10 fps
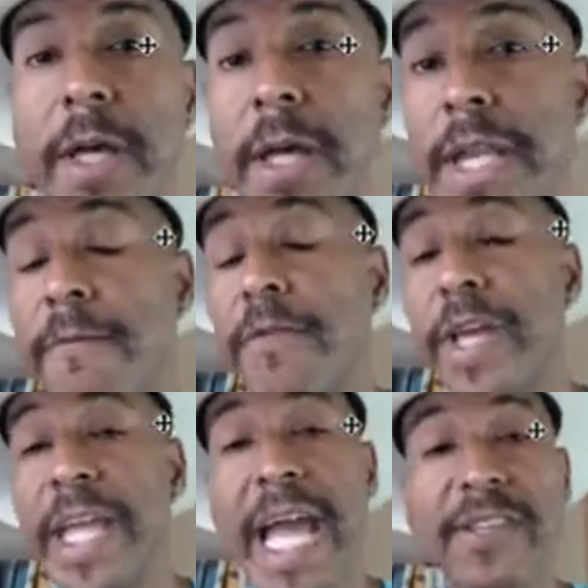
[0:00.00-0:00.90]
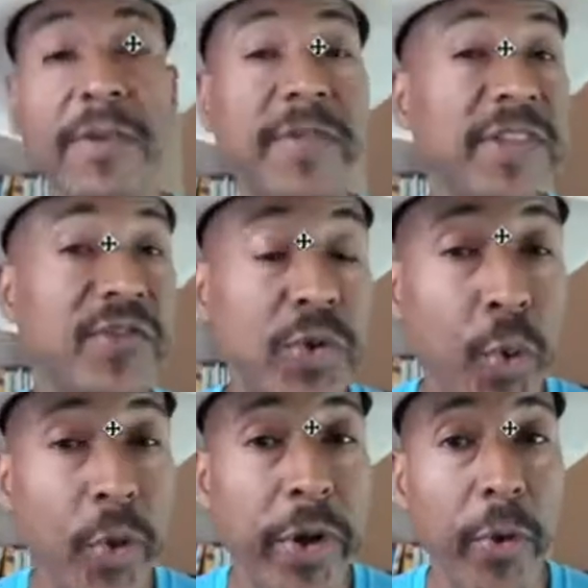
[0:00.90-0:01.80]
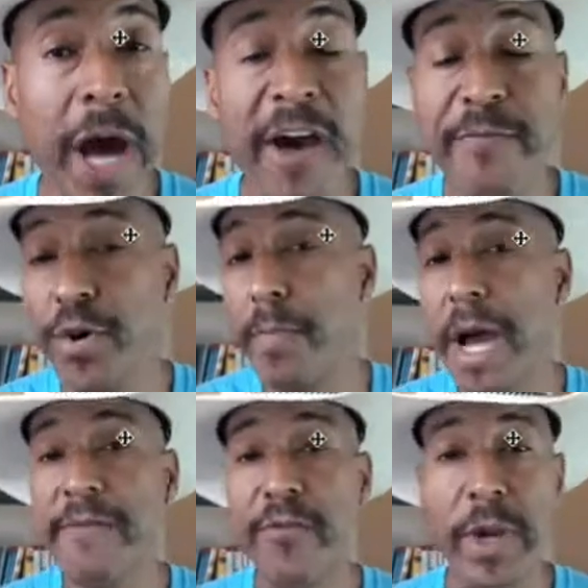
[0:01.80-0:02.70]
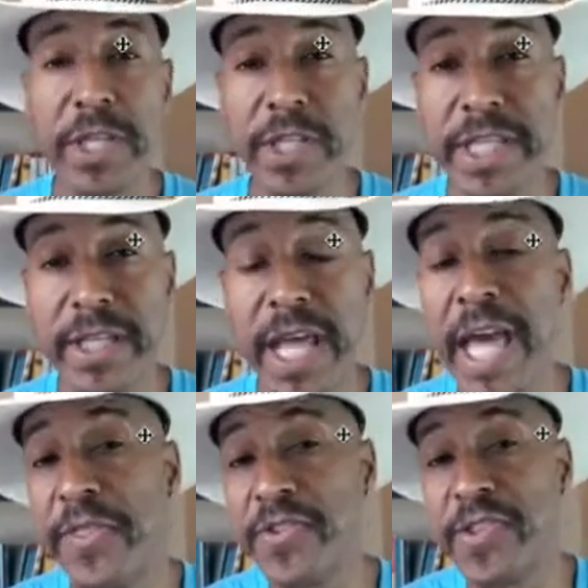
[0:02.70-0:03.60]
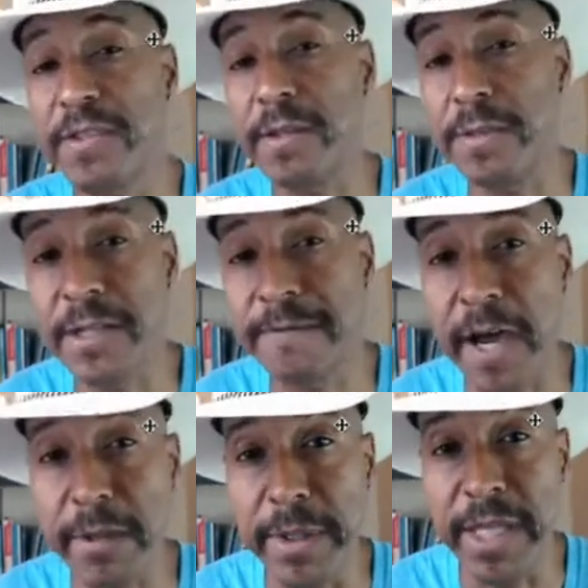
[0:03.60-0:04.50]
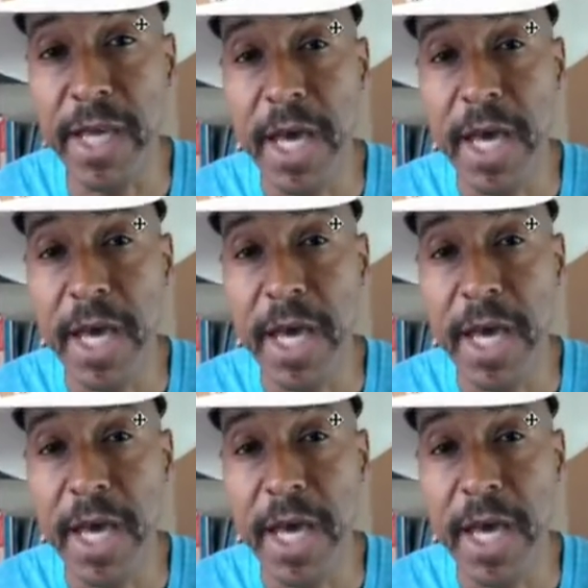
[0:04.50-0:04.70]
Now for the case of this tutorial, I've put my information in and the system did find me.